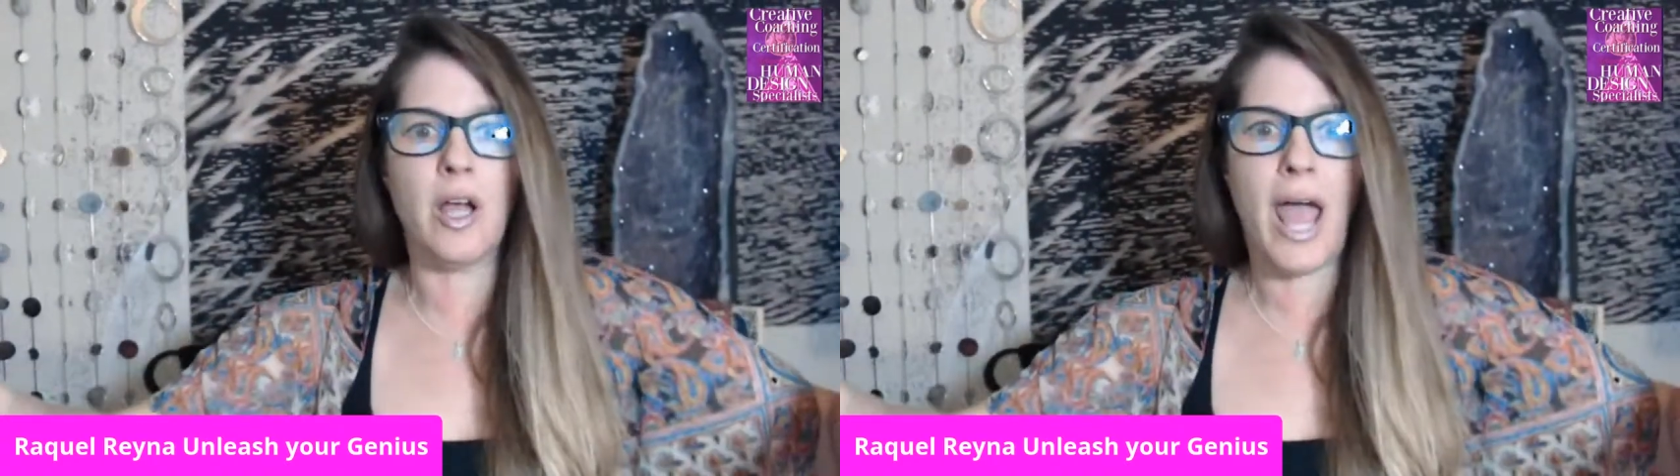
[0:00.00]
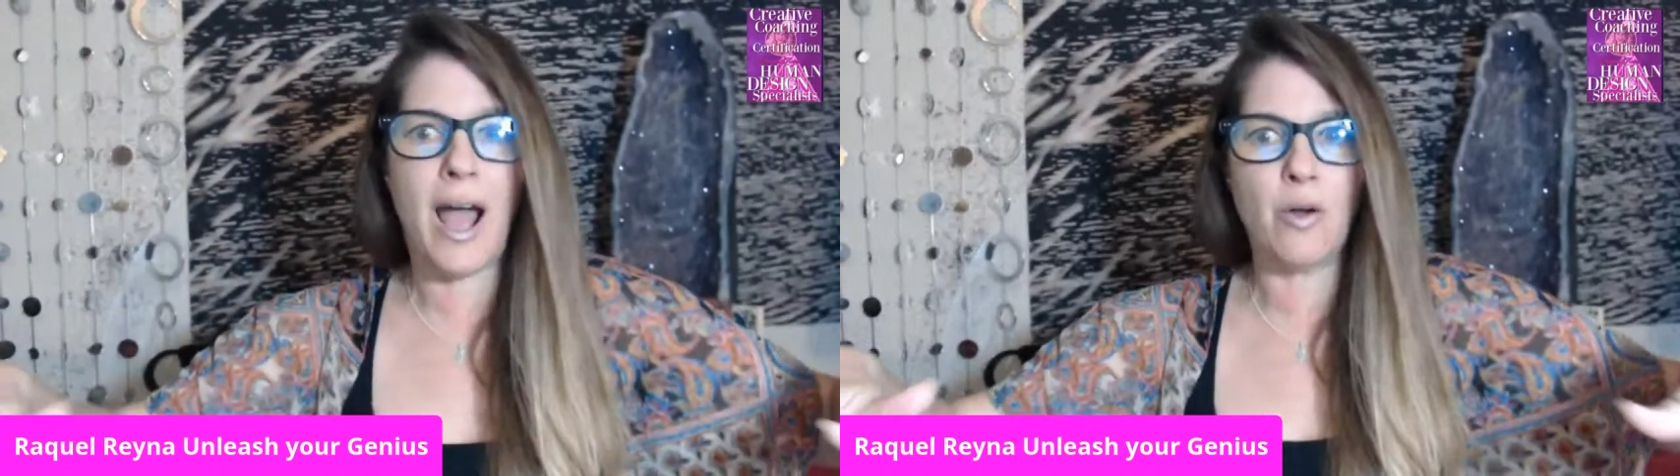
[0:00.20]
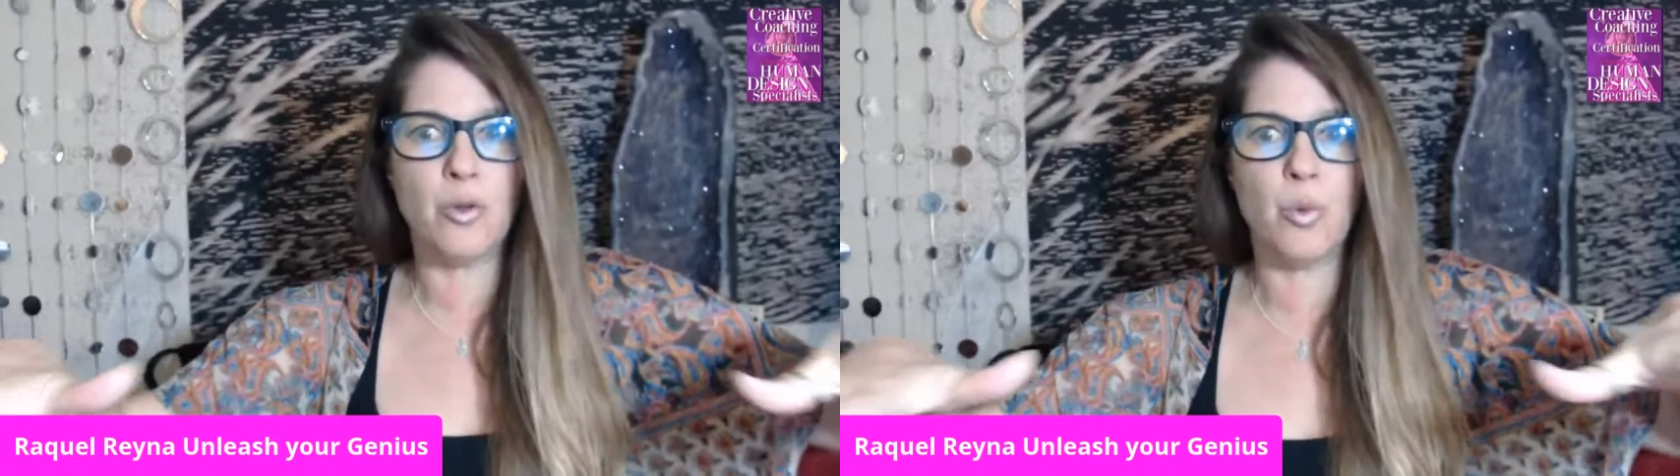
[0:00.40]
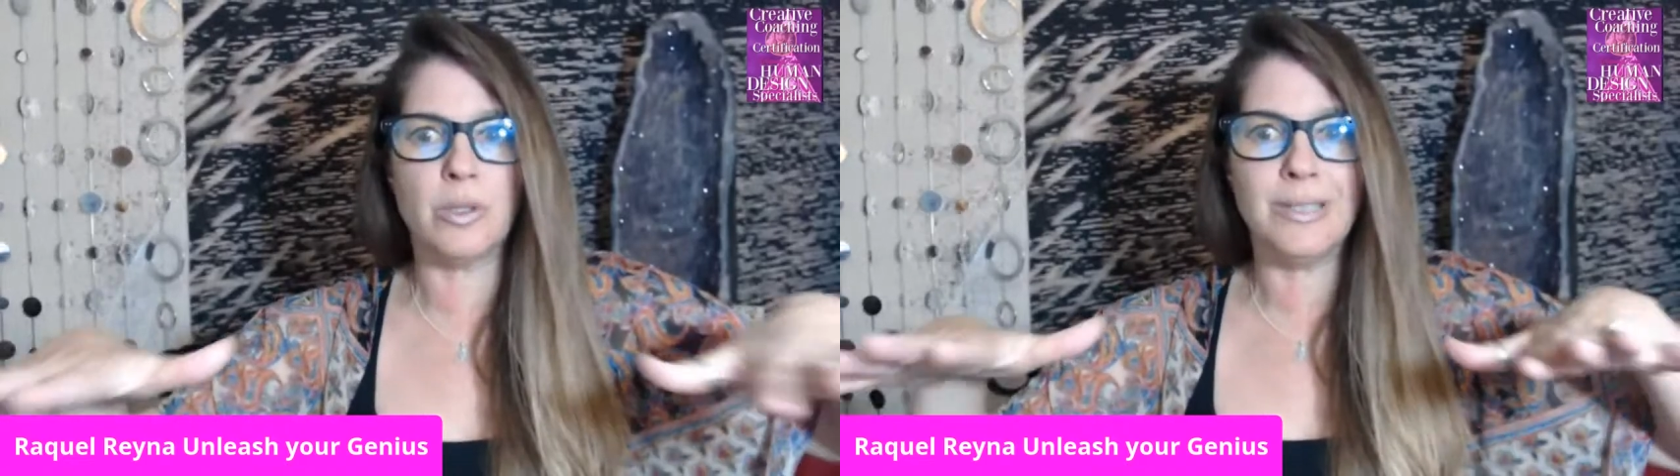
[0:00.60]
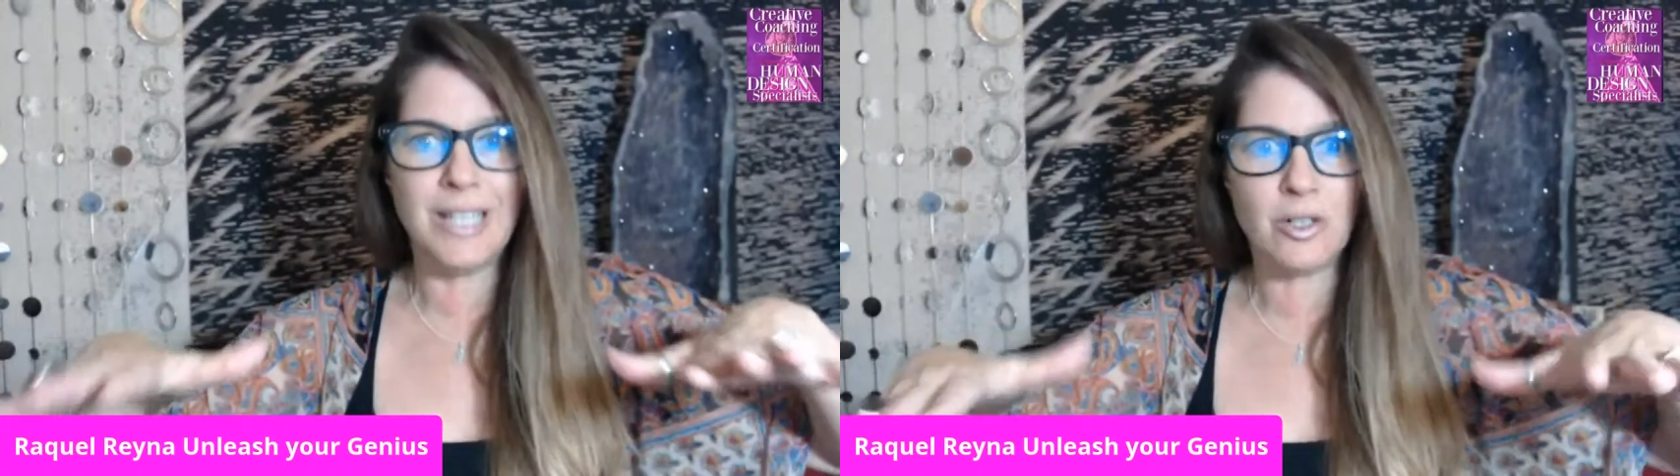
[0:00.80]
how we're
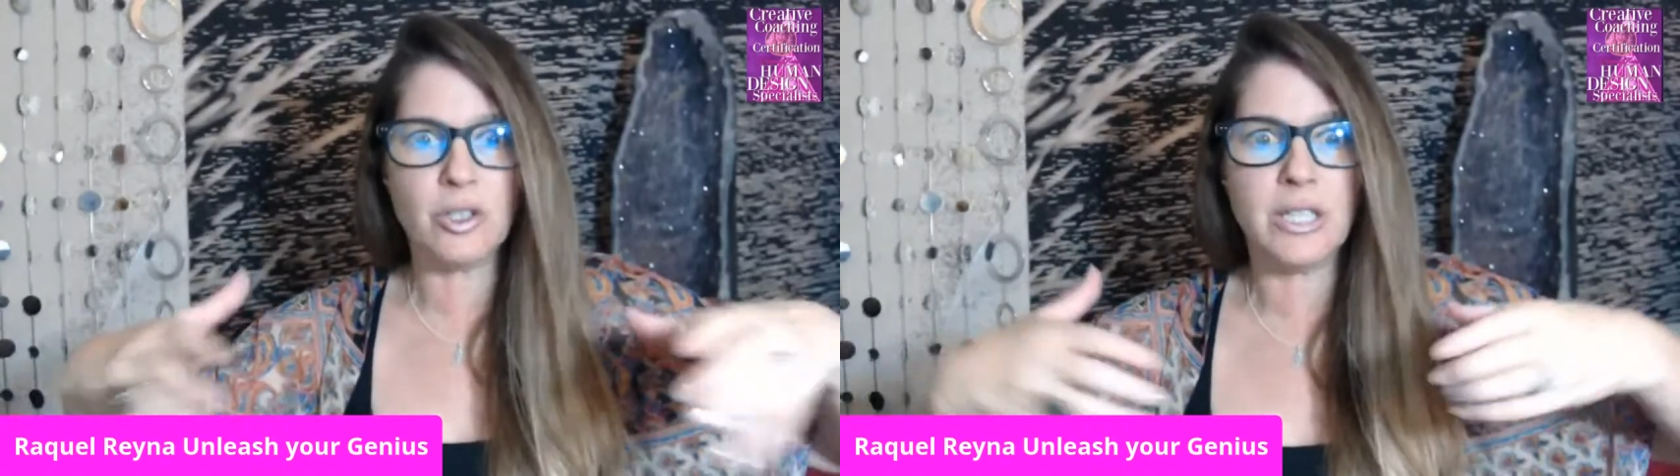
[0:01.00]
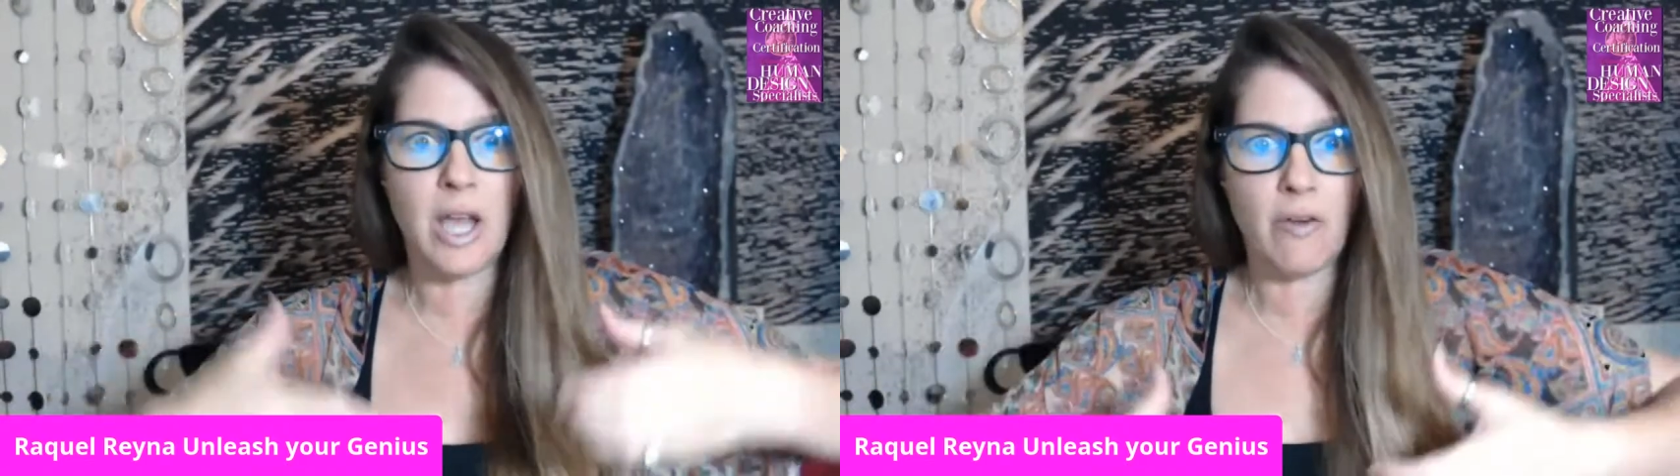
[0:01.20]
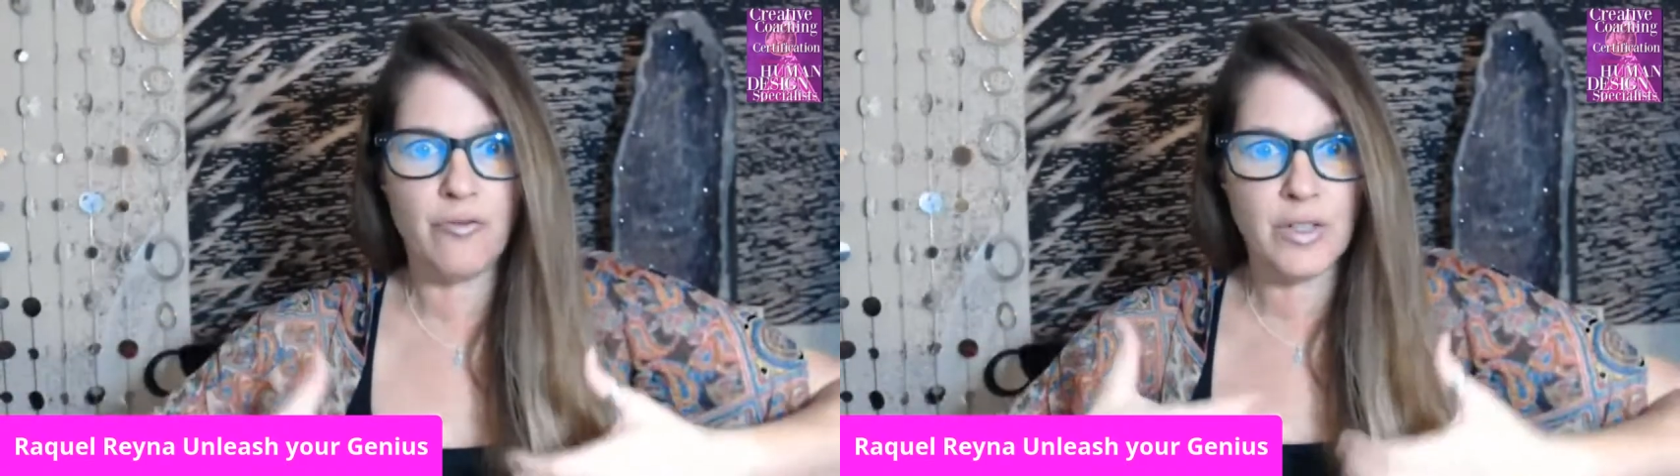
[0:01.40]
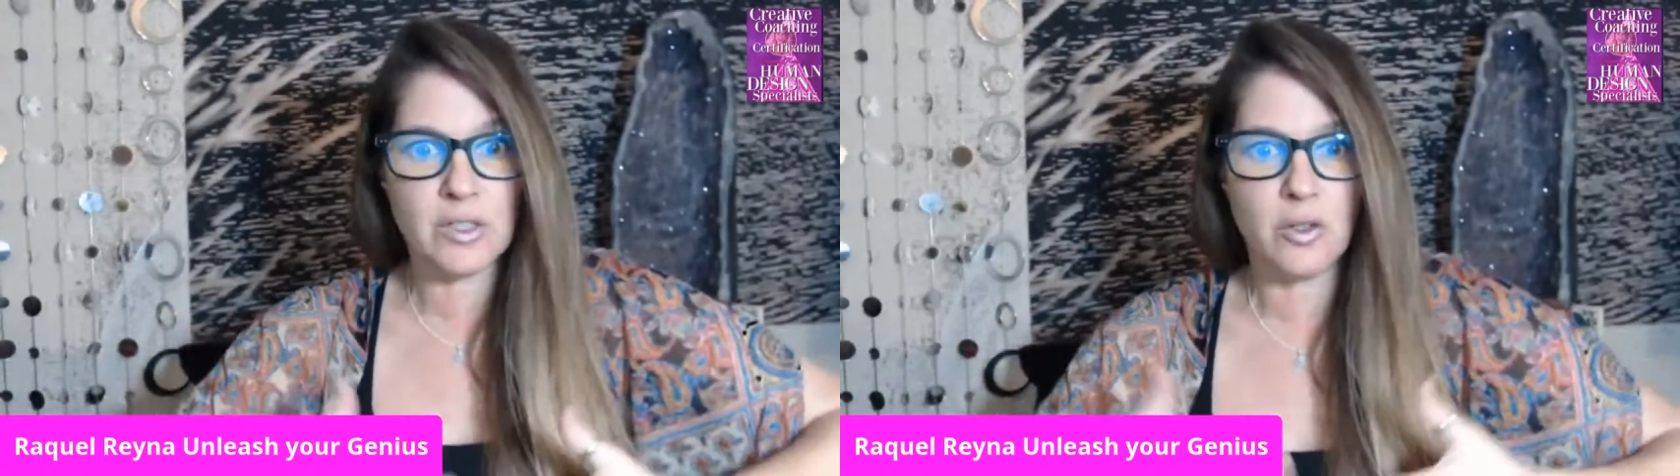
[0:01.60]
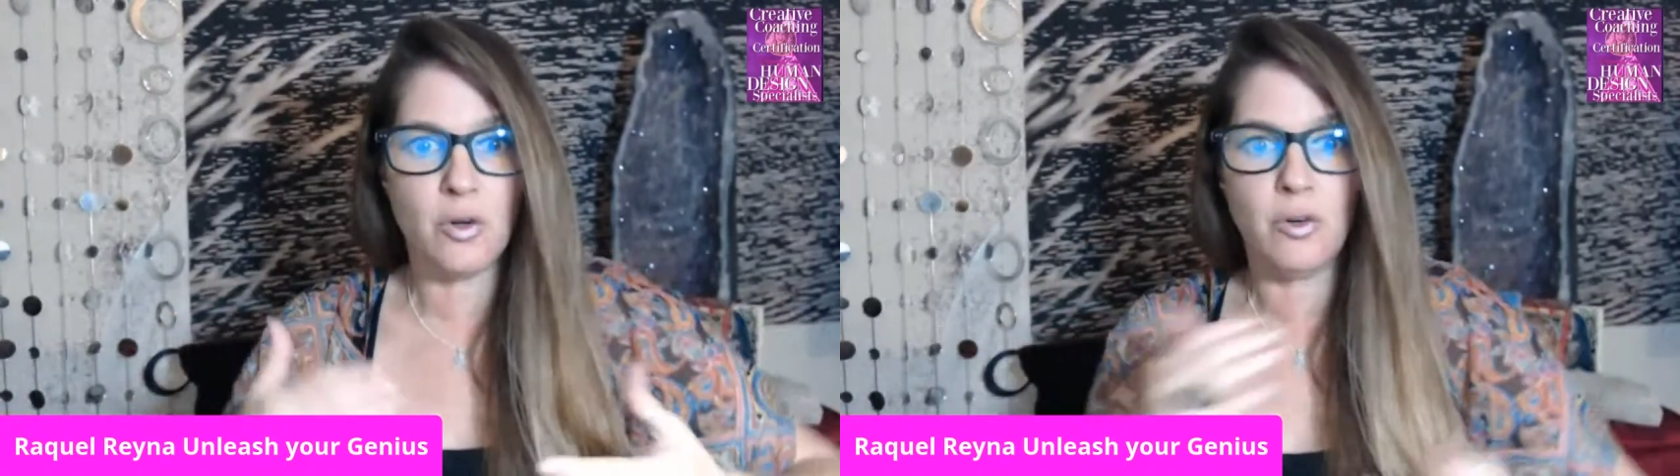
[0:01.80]
literally, our
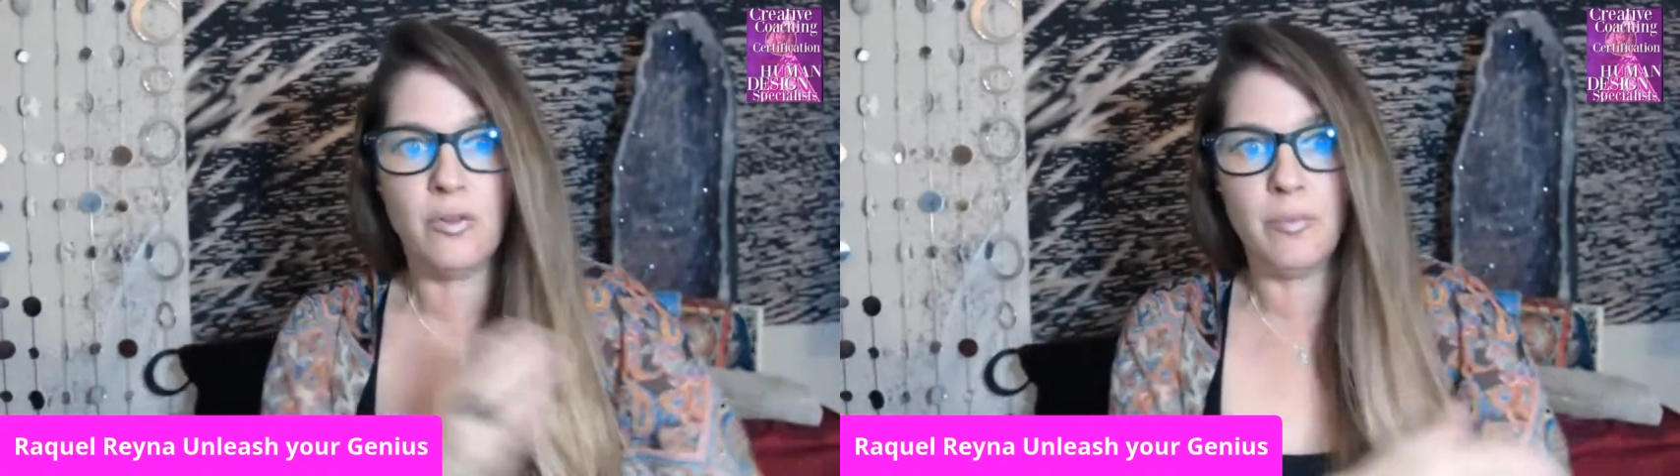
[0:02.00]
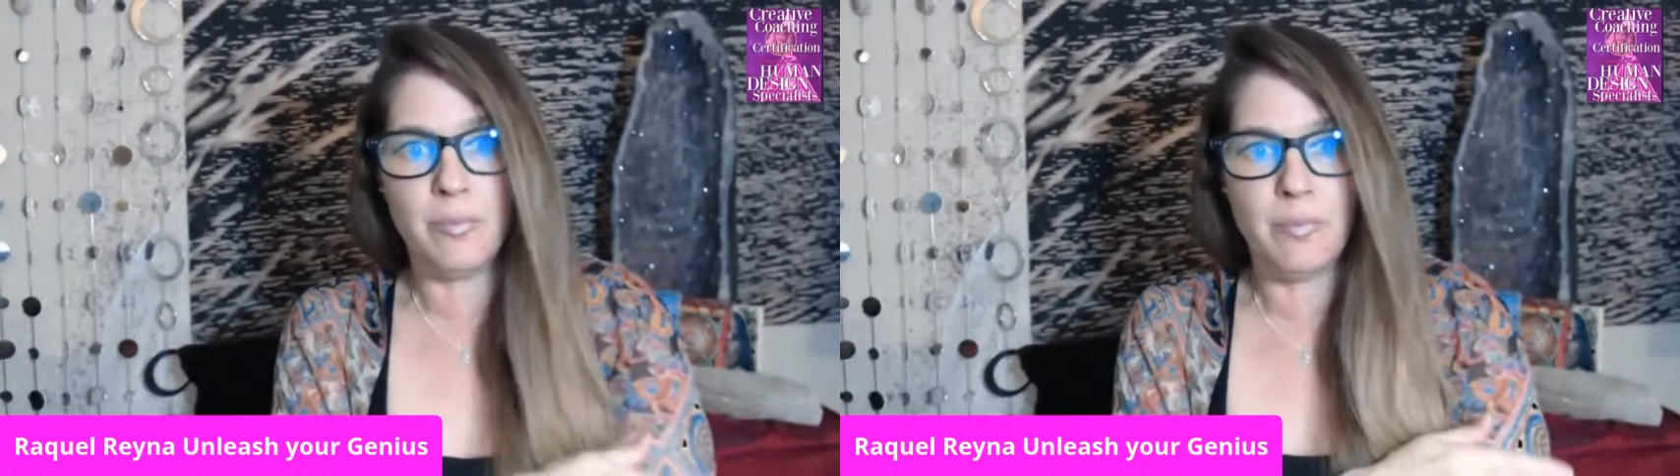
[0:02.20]
physical,